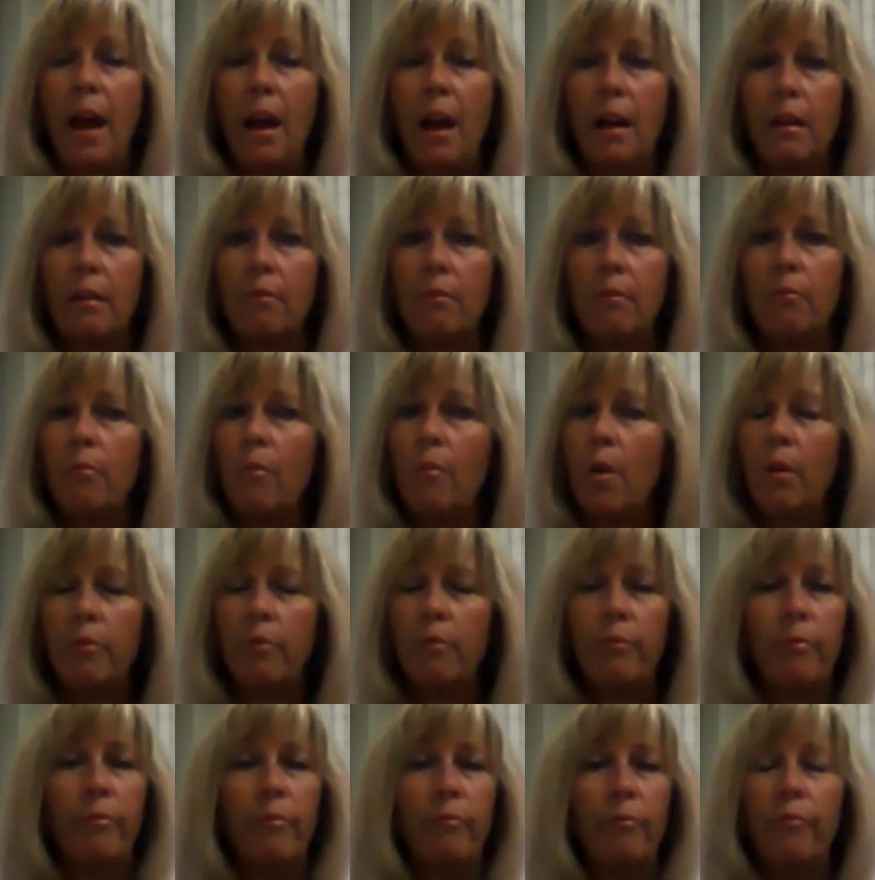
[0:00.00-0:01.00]
and
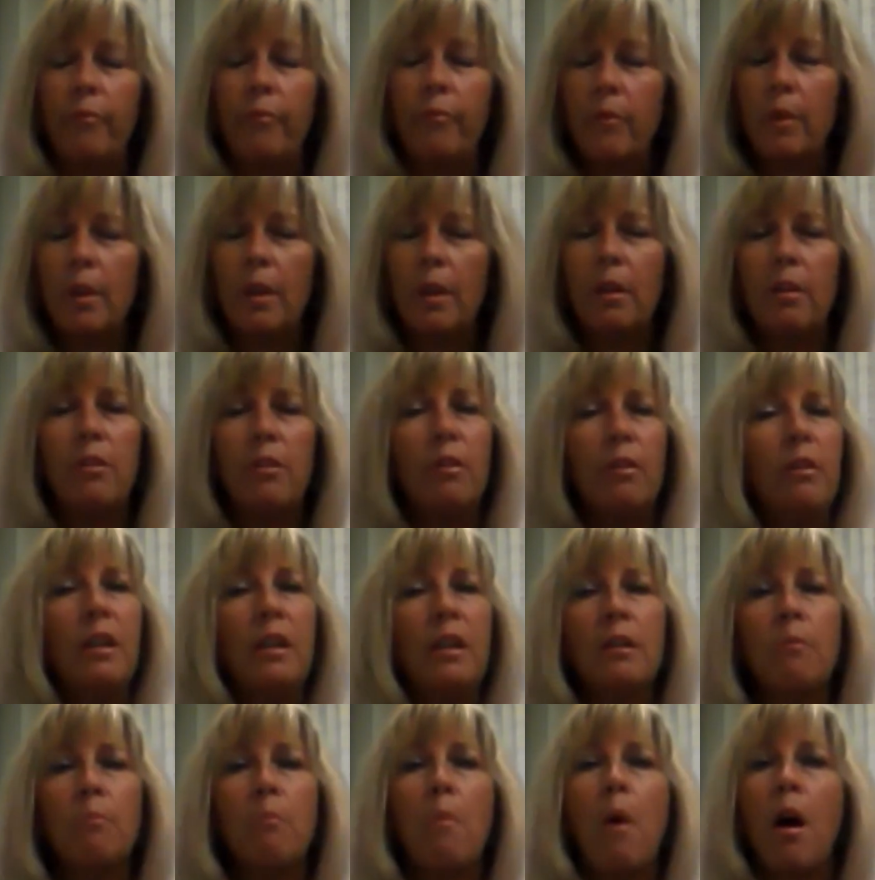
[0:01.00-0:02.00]
you
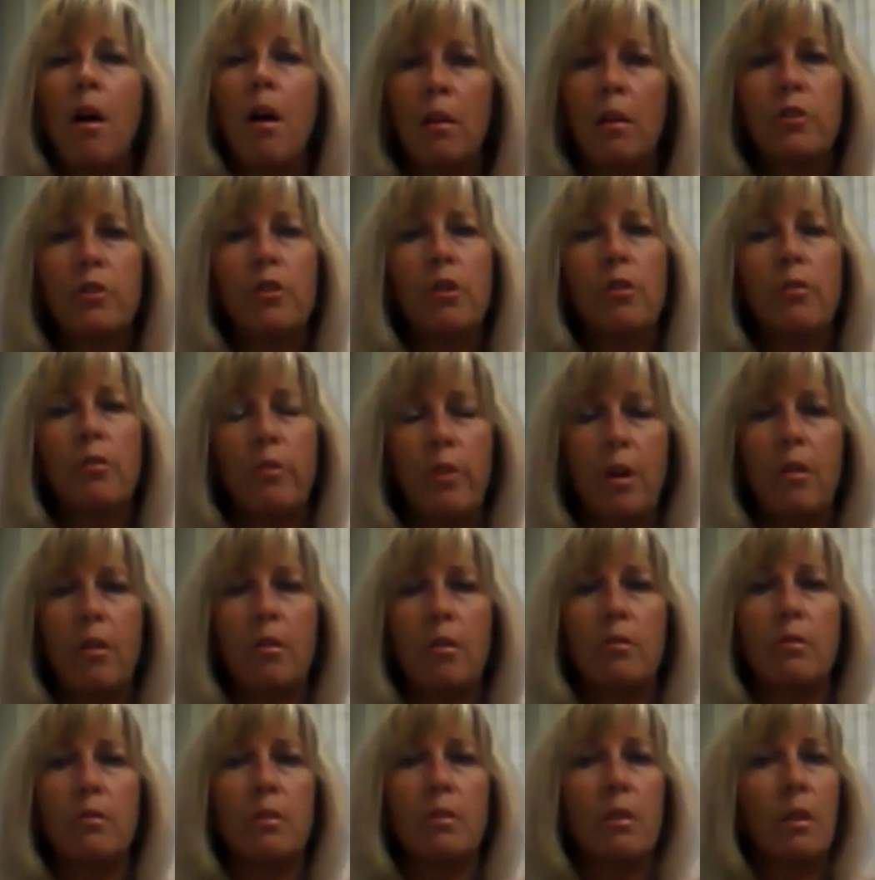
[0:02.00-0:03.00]
need to monitor
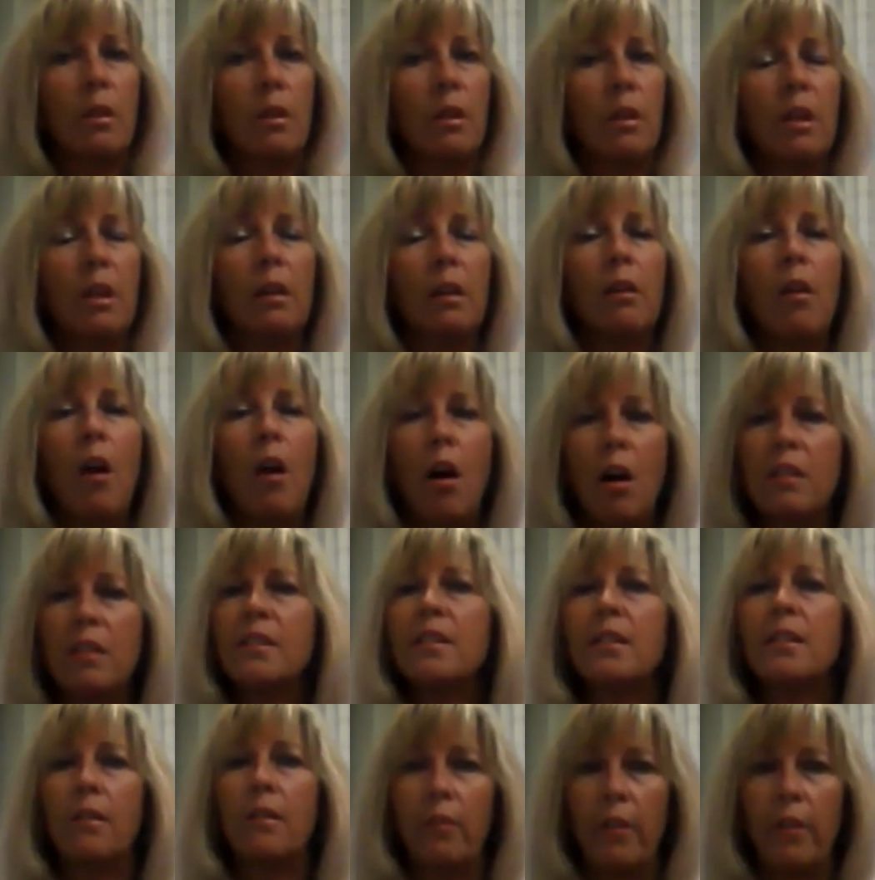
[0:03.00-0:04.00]
those
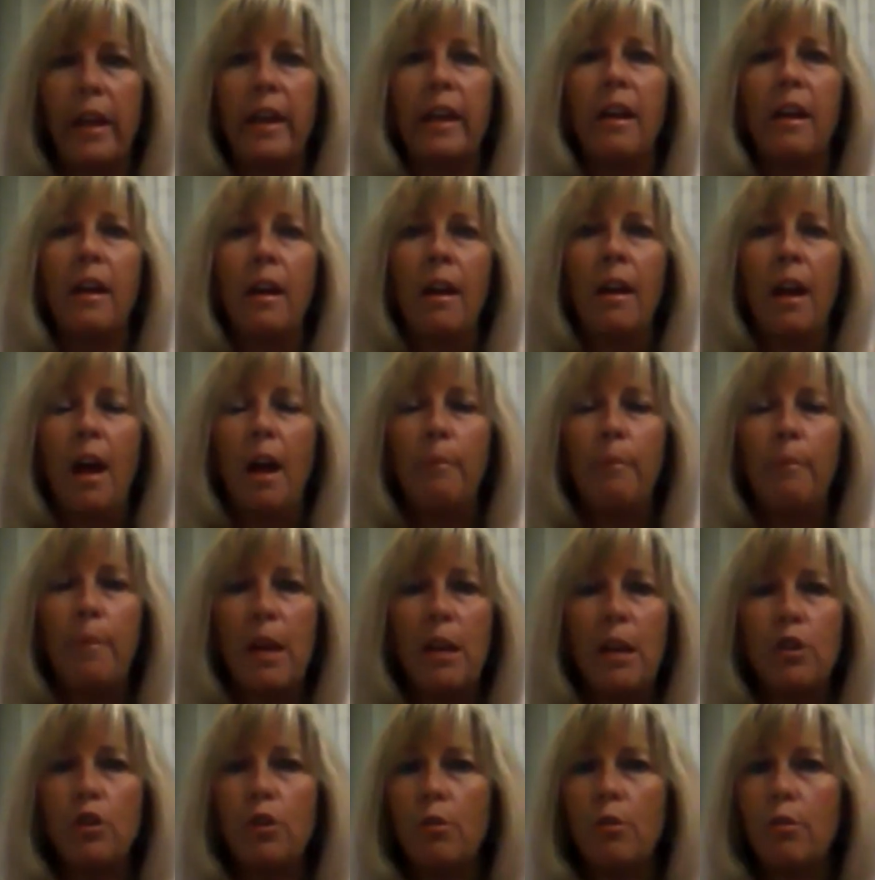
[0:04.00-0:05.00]
constantly and
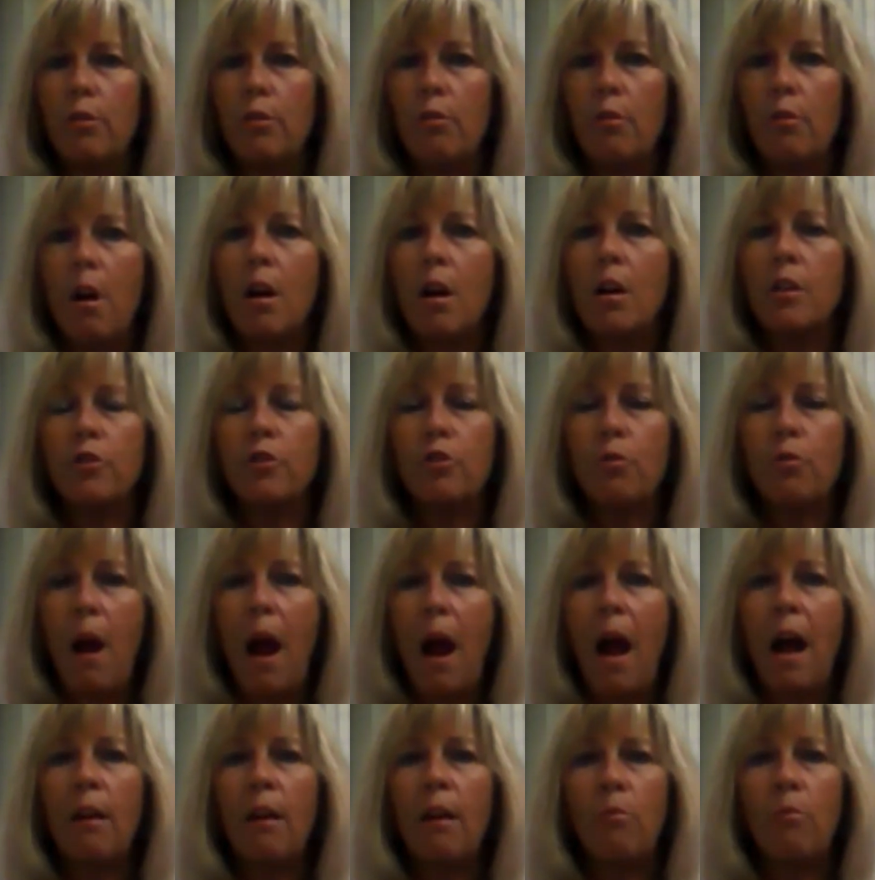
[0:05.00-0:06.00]
make sure you're on
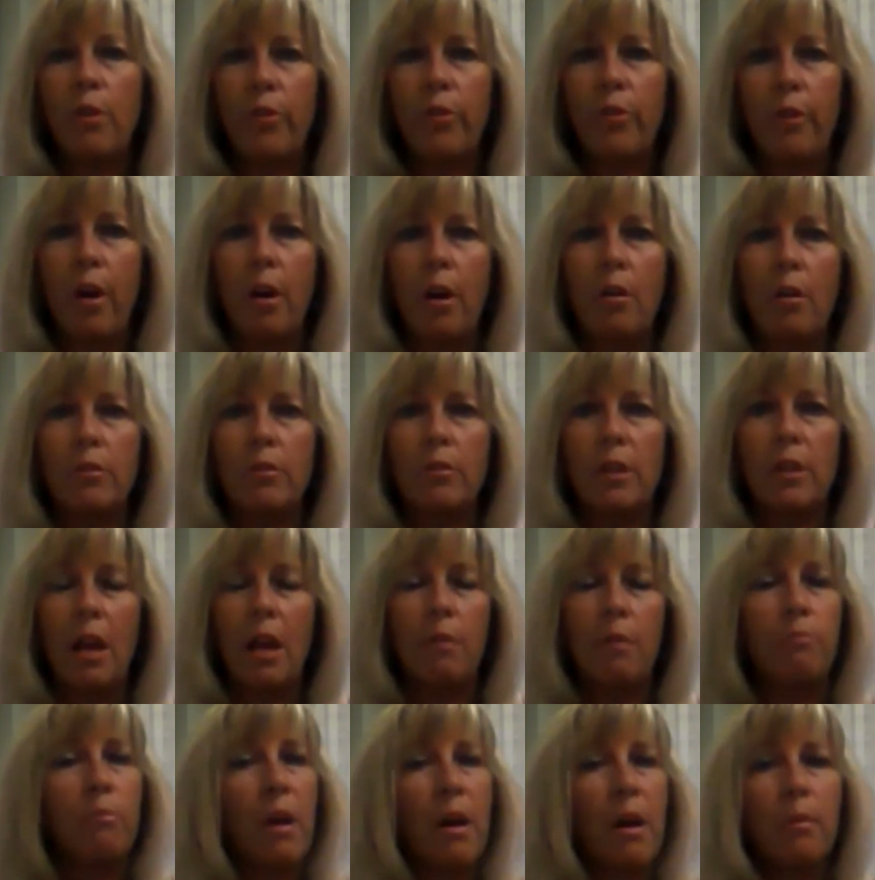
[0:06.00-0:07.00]
track with those
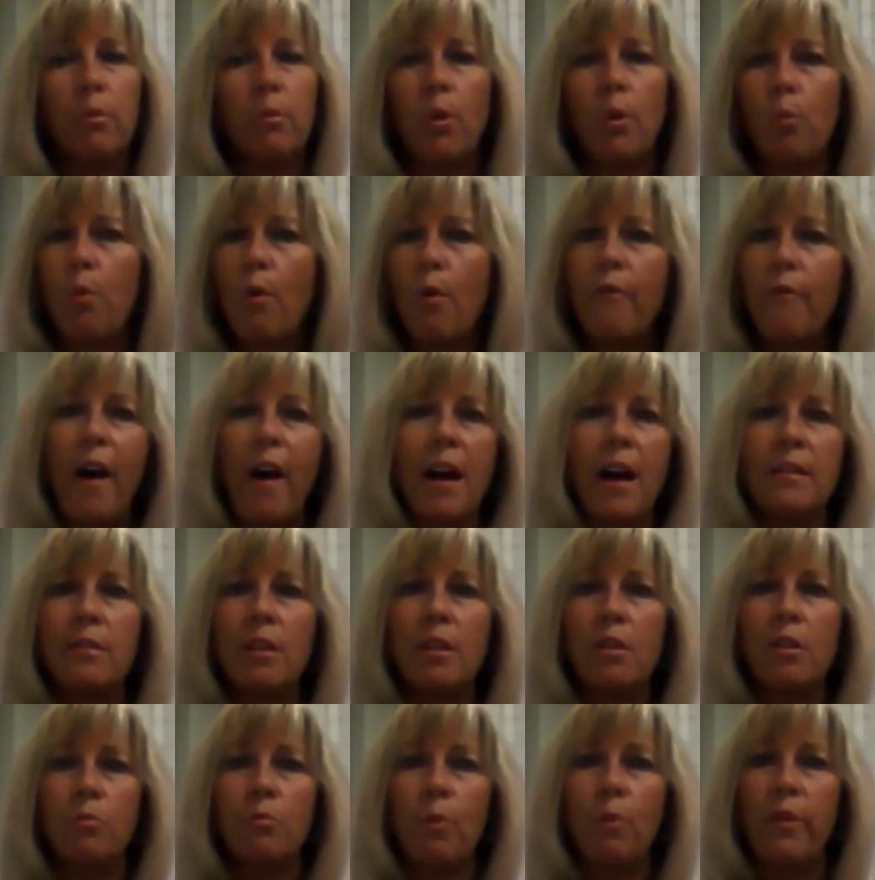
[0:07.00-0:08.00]
and be able to revise
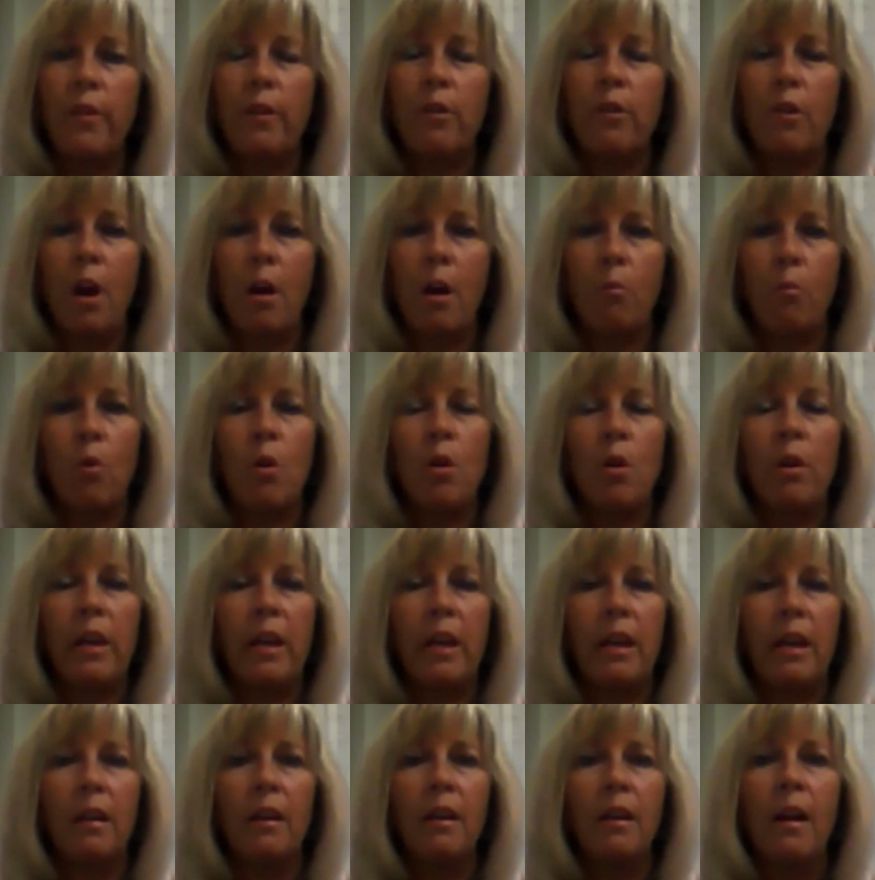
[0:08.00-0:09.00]
those when they're not
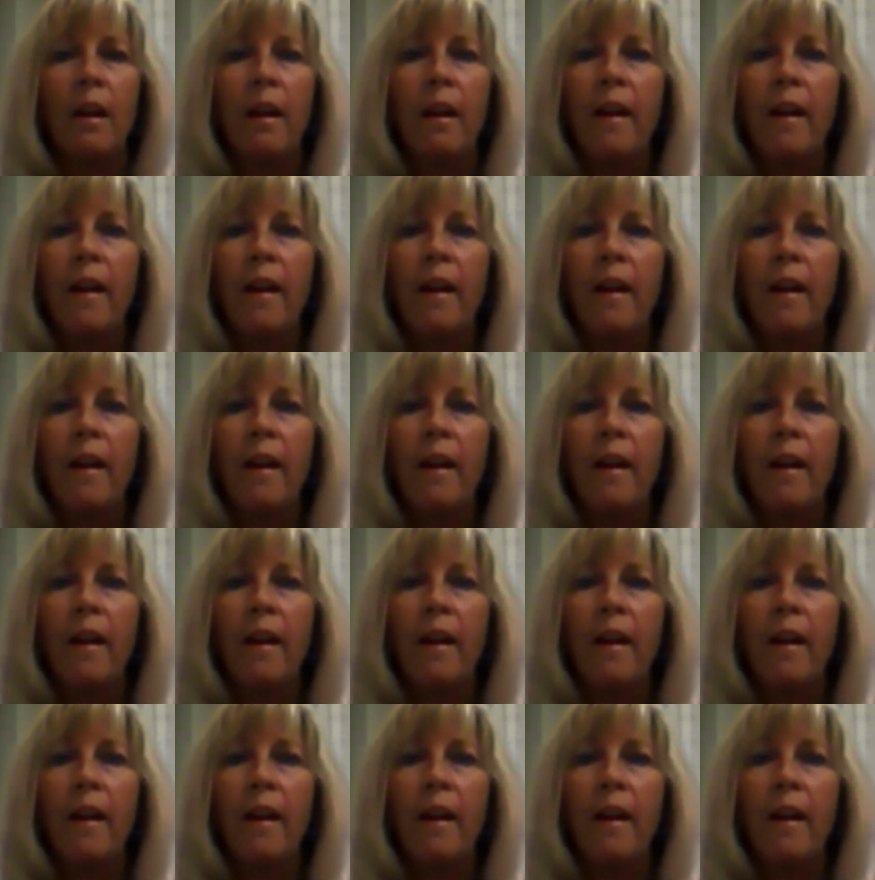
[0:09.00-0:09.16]
working.